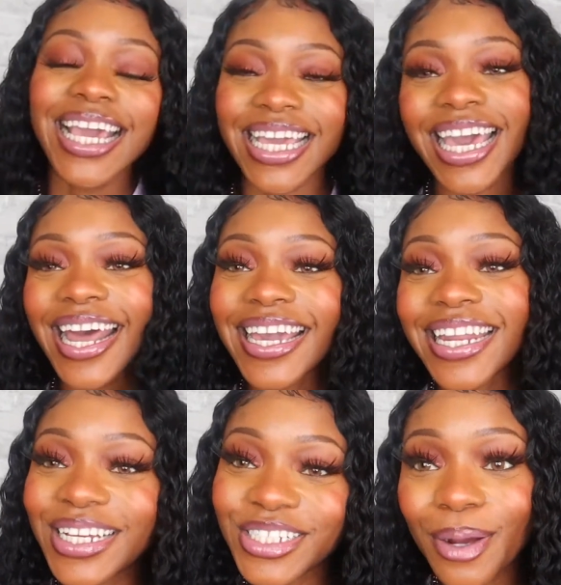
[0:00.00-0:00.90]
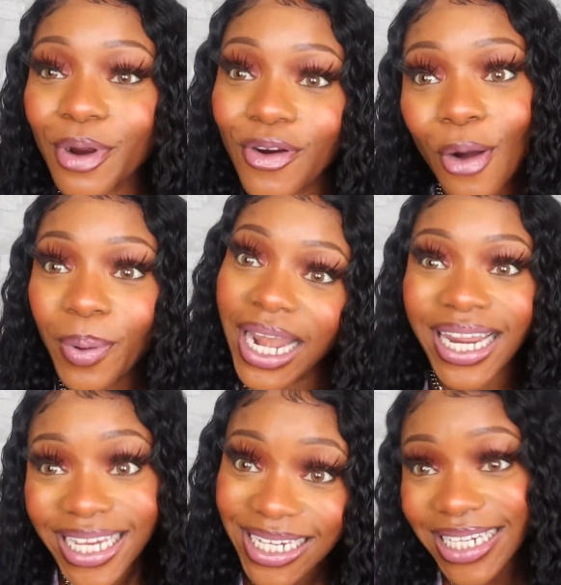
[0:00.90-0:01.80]
Can I get a drum roll
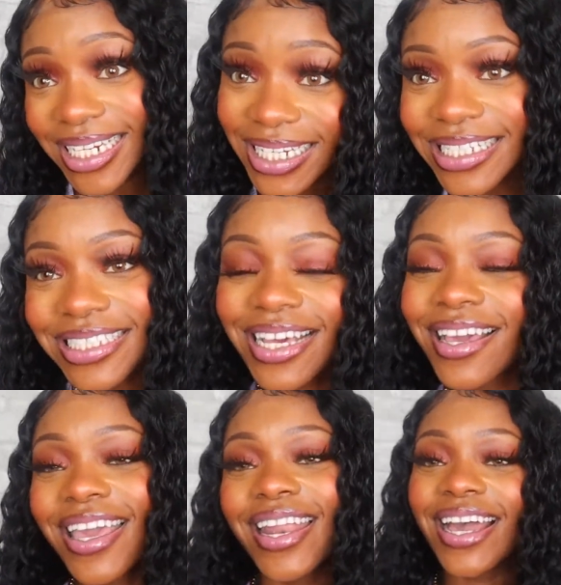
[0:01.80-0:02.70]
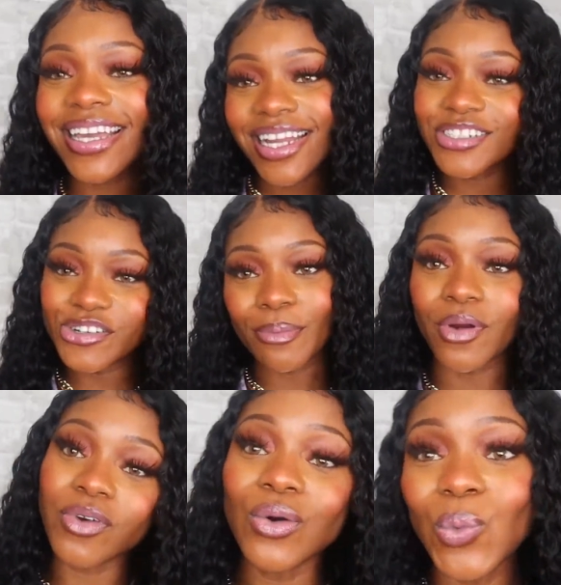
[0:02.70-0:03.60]
please? Can I get a
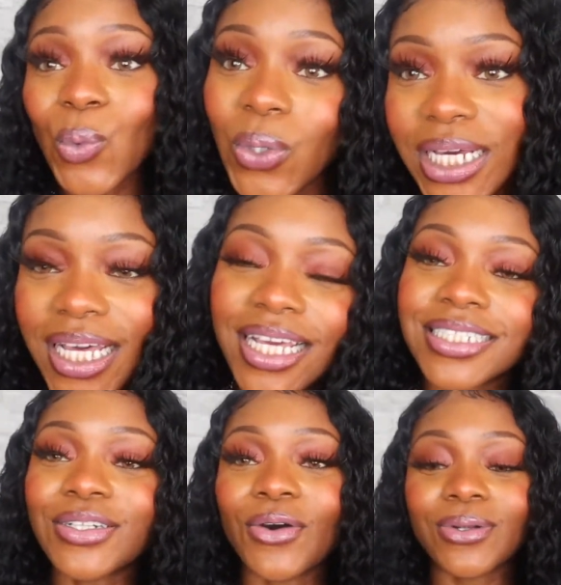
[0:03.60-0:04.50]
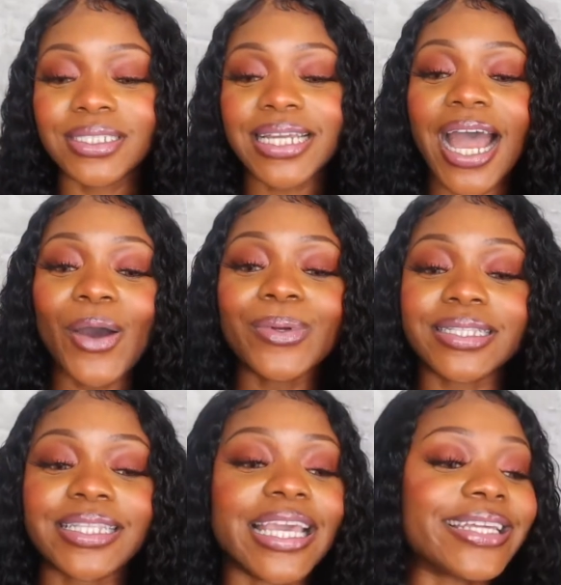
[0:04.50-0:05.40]
drum roll? So now
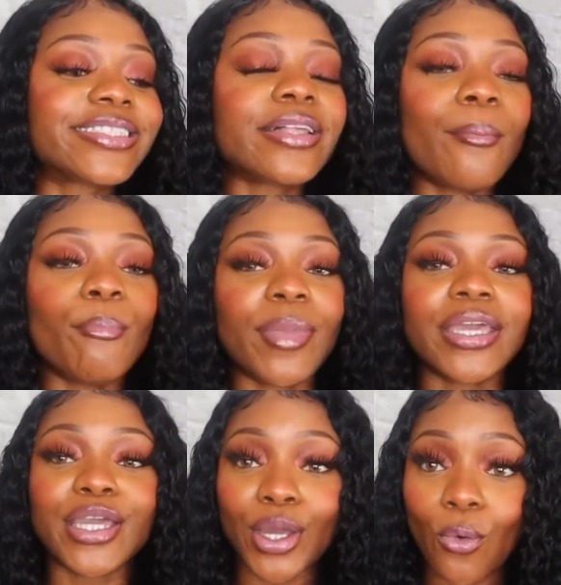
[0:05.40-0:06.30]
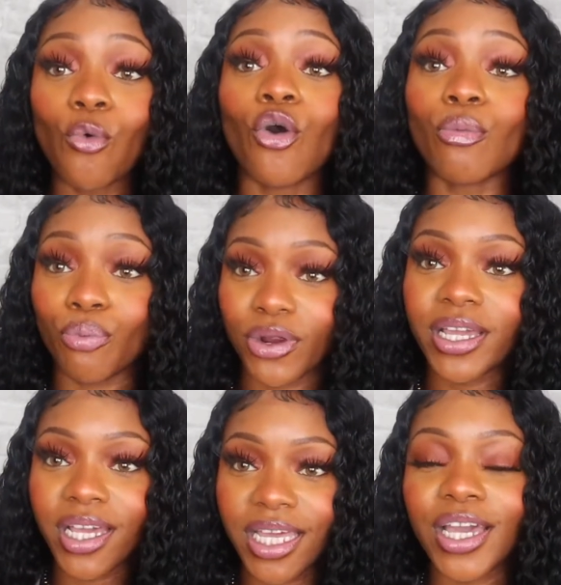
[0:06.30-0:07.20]
it's the make it or
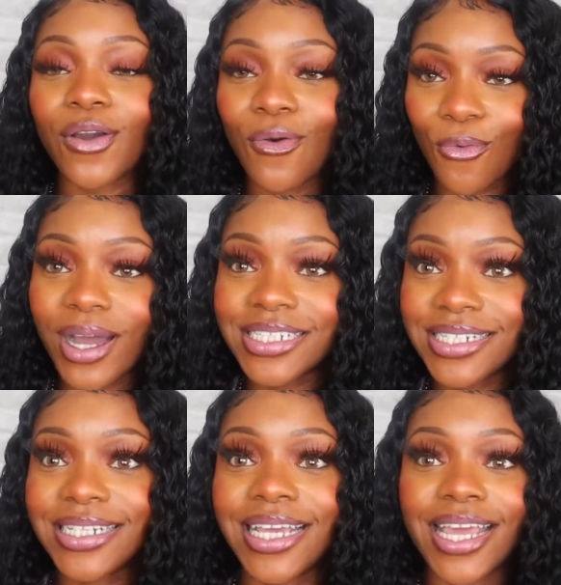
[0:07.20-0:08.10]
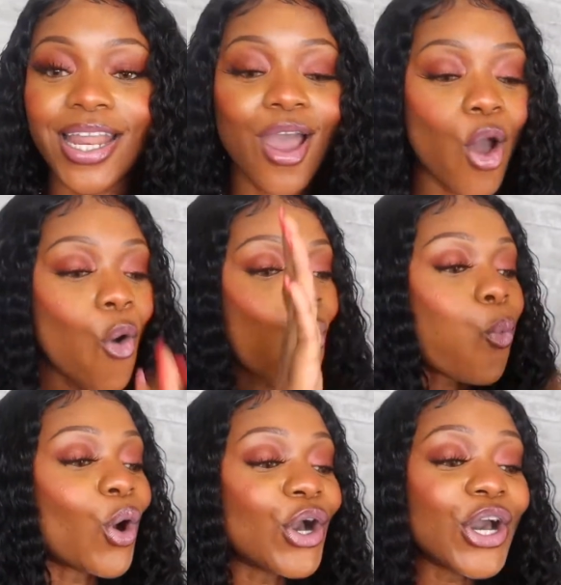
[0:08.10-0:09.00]
break it question.
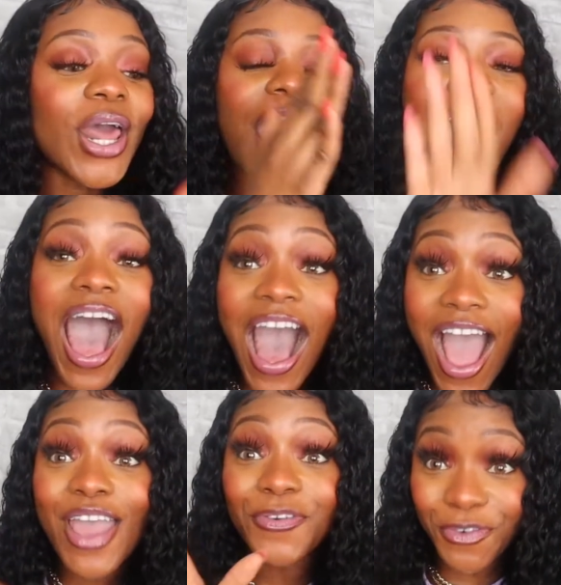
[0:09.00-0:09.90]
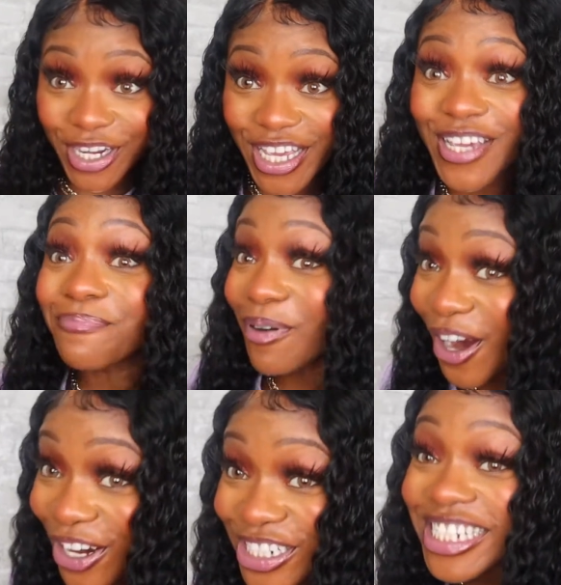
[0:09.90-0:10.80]
Would I
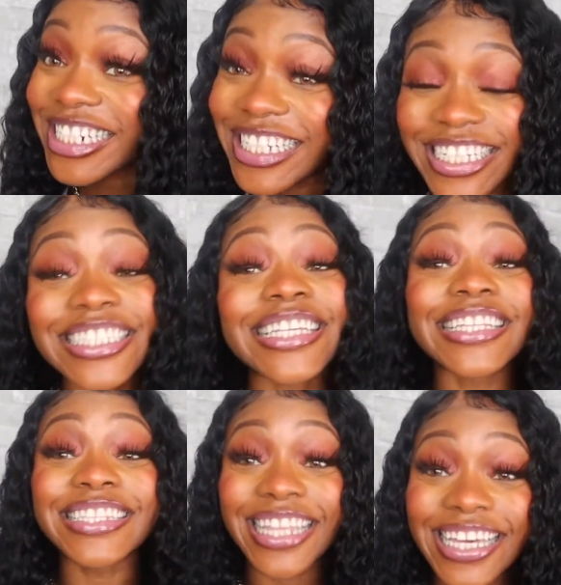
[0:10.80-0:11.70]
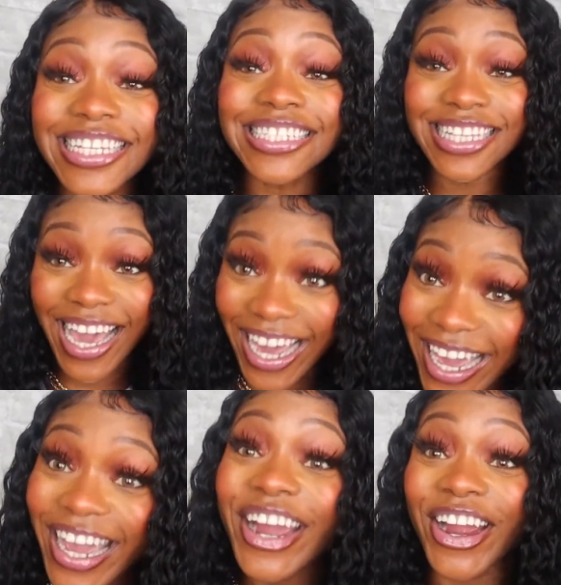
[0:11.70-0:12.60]
repurchase this
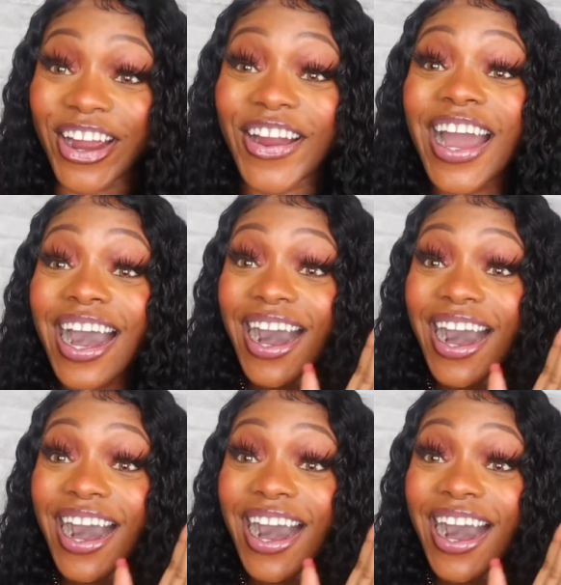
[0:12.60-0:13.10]
hair